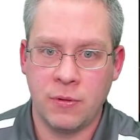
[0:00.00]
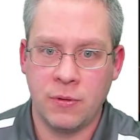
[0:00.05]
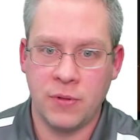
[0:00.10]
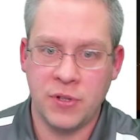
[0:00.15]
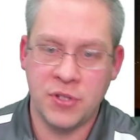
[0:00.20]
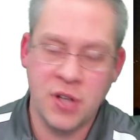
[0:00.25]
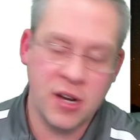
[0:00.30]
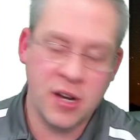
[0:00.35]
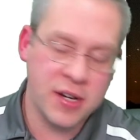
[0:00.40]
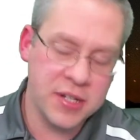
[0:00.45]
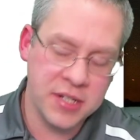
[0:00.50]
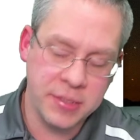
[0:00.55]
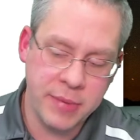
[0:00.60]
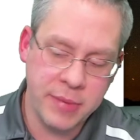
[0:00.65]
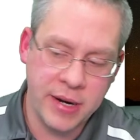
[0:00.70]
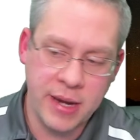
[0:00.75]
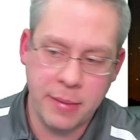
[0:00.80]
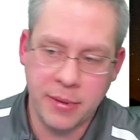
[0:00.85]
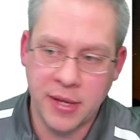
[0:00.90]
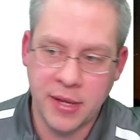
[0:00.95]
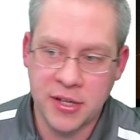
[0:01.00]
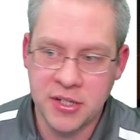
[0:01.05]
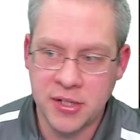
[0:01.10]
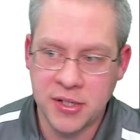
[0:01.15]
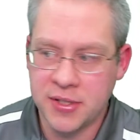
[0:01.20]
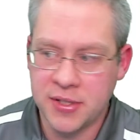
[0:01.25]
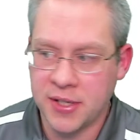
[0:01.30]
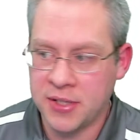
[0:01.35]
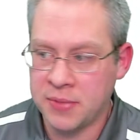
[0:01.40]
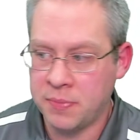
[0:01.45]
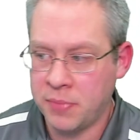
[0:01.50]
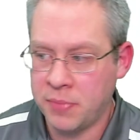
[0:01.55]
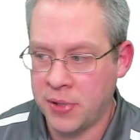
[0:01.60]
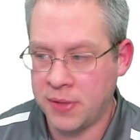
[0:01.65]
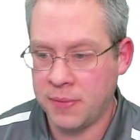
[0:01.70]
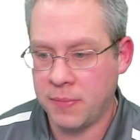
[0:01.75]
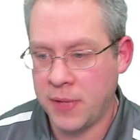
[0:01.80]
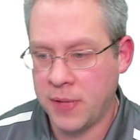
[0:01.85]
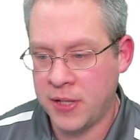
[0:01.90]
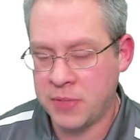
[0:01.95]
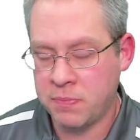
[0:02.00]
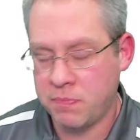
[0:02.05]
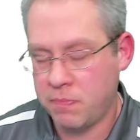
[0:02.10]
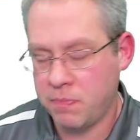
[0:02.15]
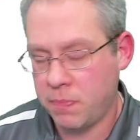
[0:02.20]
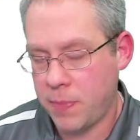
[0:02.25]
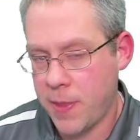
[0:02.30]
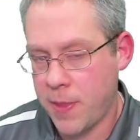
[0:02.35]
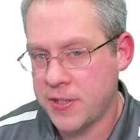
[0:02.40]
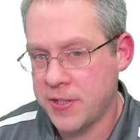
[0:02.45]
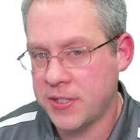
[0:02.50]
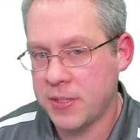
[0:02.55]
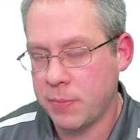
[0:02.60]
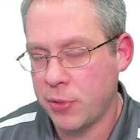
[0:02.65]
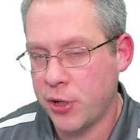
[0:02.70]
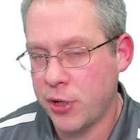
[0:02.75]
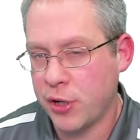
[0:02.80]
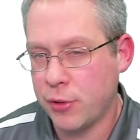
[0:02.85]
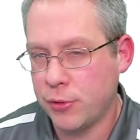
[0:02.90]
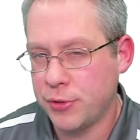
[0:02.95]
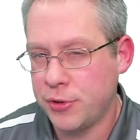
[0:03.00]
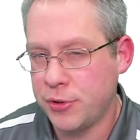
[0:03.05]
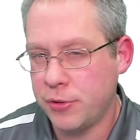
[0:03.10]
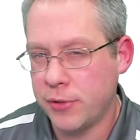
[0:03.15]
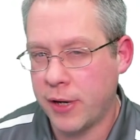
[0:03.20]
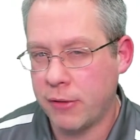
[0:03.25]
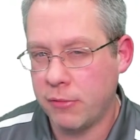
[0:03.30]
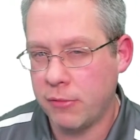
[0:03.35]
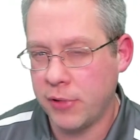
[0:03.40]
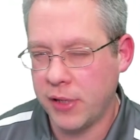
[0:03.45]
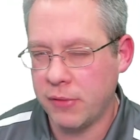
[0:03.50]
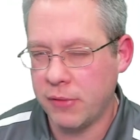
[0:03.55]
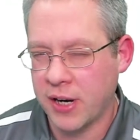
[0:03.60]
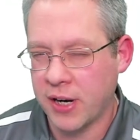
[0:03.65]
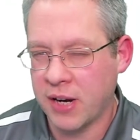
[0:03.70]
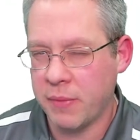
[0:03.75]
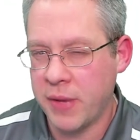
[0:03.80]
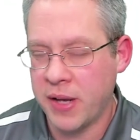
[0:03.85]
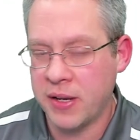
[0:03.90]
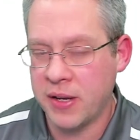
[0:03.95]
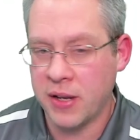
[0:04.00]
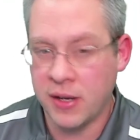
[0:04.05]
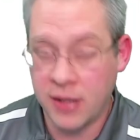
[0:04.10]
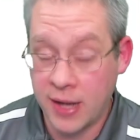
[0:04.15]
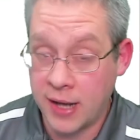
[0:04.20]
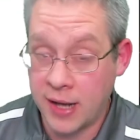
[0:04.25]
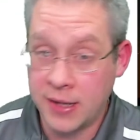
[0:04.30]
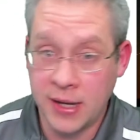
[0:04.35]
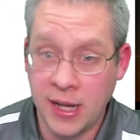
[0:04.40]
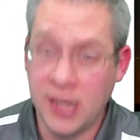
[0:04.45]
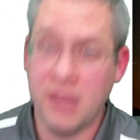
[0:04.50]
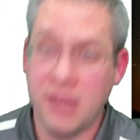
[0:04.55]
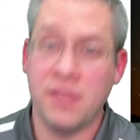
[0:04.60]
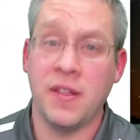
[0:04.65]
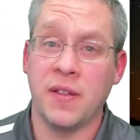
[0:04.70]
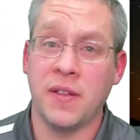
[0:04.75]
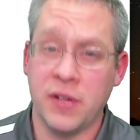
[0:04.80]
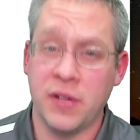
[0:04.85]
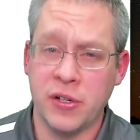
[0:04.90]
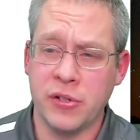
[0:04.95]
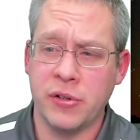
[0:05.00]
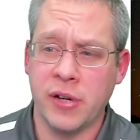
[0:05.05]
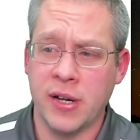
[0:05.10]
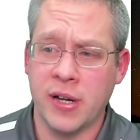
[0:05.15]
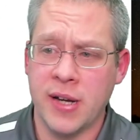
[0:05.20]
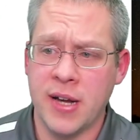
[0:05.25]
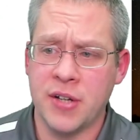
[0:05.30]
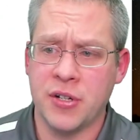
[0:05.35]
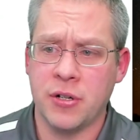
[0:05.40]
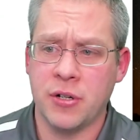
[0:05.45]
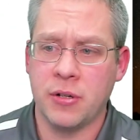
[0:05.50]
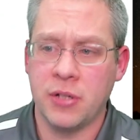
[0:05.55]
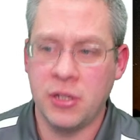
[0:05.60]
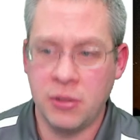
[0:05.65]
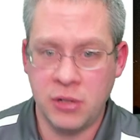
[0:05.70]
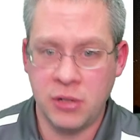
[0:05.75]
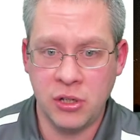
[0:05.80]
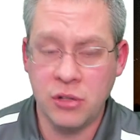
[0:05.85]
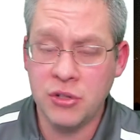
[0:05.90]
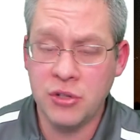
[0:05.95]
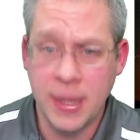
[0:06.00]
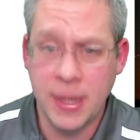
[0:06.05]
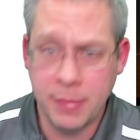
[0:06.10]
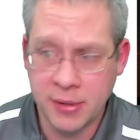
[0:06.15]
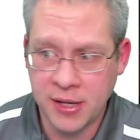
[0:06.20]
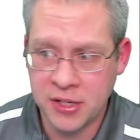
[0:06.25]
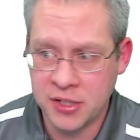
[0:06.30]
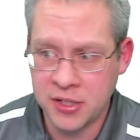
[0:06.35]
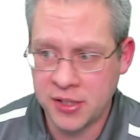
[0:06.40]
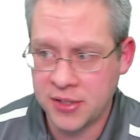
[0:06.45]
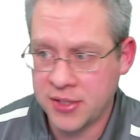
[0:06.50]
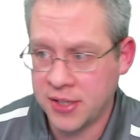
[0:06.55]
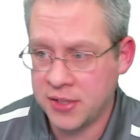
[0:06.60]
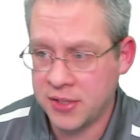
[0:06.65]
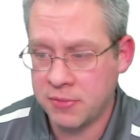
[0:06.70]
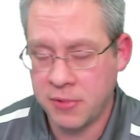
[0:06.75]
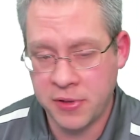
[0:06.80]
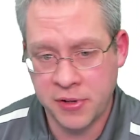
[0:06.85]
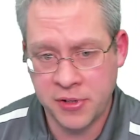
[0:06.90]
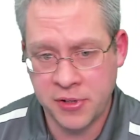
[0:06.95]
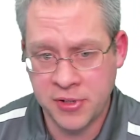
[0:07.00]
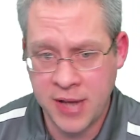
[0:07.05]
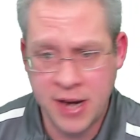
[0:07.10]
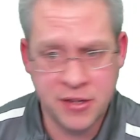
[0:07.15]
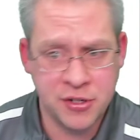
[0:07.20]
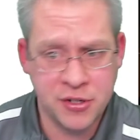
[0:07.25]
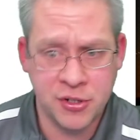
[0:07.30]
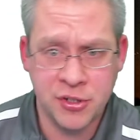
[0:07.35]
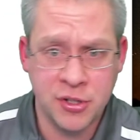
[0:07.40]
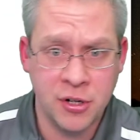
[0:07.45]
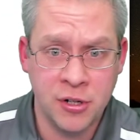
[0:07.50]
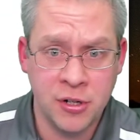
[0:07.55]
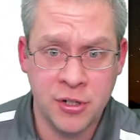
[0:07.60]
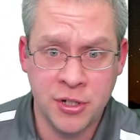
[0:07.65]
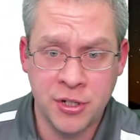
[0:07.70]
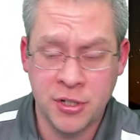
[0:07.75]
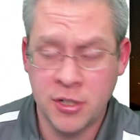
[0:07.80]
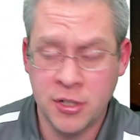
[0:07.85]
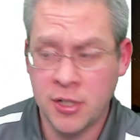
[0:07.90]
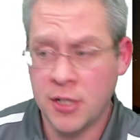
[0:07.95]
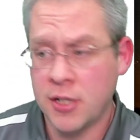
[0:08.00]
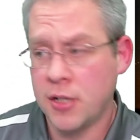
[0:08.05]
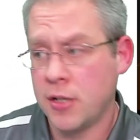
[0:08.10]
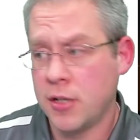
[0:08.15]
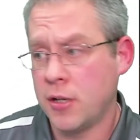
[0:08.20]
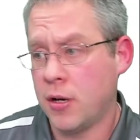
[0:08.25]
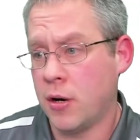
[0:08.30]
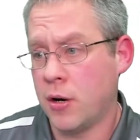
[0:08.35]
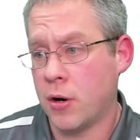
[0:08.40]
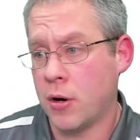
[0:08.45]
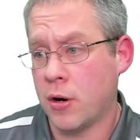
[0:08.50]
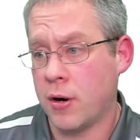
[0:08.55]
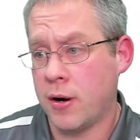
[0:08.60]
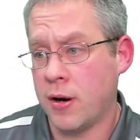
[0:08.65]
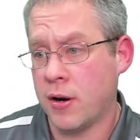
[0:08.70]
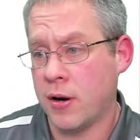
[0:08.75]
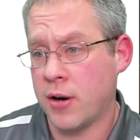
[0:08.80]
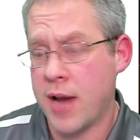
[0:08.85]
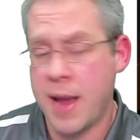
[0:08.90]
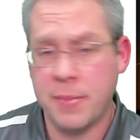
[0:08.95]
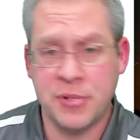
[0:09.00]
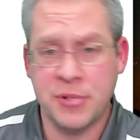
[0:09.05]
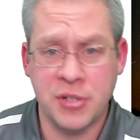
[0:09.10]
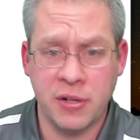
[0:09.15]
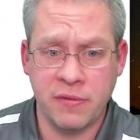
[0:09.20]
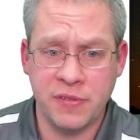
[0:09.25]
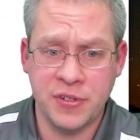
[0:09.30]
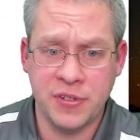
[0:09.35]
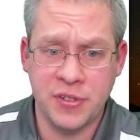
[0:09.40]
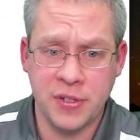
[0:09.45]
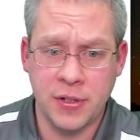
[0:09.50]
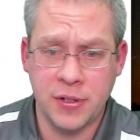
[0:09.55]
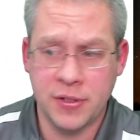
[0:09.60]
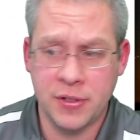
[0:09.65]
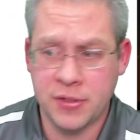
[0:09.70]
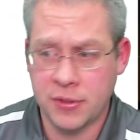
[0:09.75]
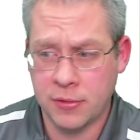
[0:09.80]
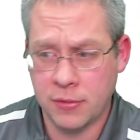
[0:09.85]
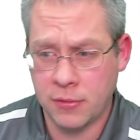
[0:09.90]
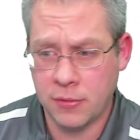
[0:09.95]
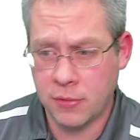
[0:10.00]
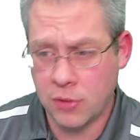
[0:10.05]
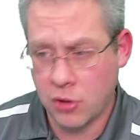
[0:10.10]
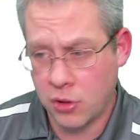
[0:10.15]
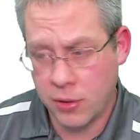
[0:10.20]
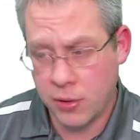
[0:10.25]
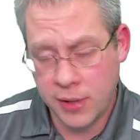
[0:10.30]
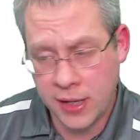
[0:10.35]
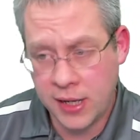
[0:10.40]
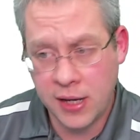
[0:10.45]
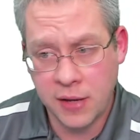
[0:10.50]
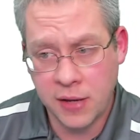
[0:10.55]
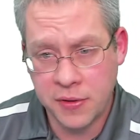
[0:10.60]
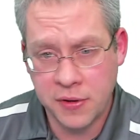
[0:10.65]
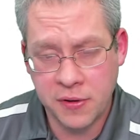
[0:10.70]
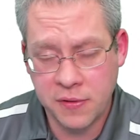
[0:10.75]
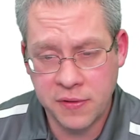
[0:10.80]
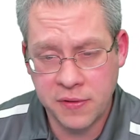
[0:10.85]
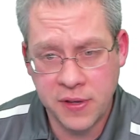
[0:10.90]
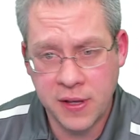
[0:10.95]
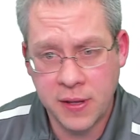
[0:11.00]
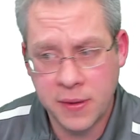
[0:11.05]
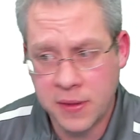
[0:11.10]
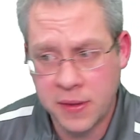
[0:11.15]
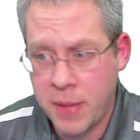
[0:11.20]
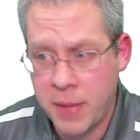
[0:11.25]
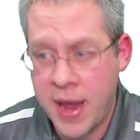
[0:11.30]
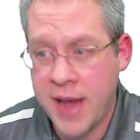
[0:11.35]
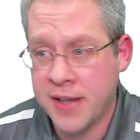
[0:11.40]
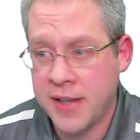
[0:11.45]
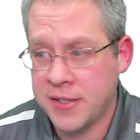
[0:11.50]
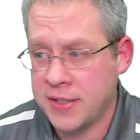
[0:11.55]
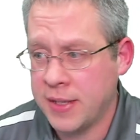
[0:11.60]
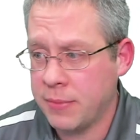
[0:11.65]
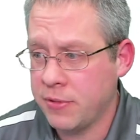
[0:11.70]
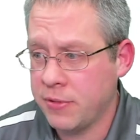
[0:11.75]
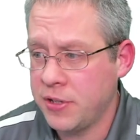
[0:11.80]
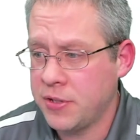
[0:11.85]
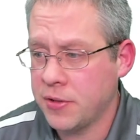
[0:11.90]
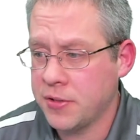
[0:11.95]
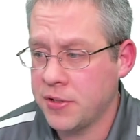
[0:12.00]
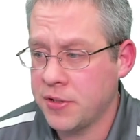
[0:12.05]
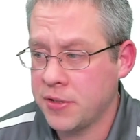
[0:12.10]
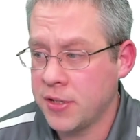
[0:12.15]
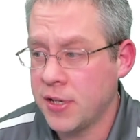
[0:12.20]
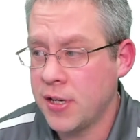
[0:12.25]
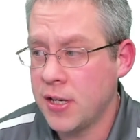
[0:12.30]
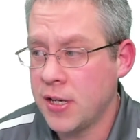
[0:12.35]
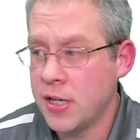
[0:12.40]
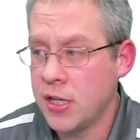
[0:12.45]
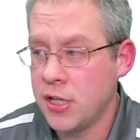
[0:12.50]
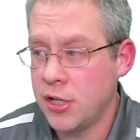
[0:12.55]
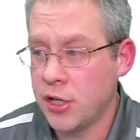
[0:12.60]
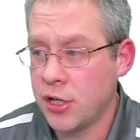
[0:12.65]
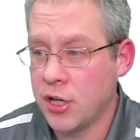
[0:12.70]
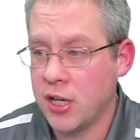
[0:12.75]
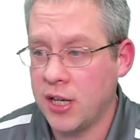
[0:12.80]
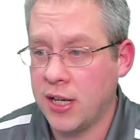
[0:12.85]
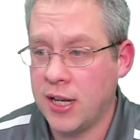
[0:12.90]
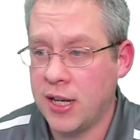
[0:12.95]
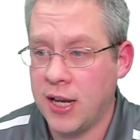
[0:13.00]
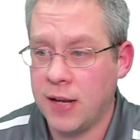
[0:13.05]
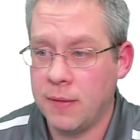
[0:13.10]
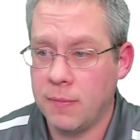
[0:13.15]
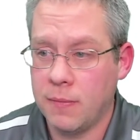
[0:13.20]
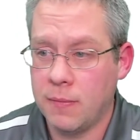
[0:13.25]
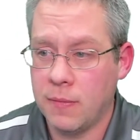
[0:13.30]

talk isn't about application insights, but this is a pretty cool tool I really recommend on anything that you're doing in Azure. Use application insights, whether it's Azure Search or app services or any other the PaaS type resources. You're going to get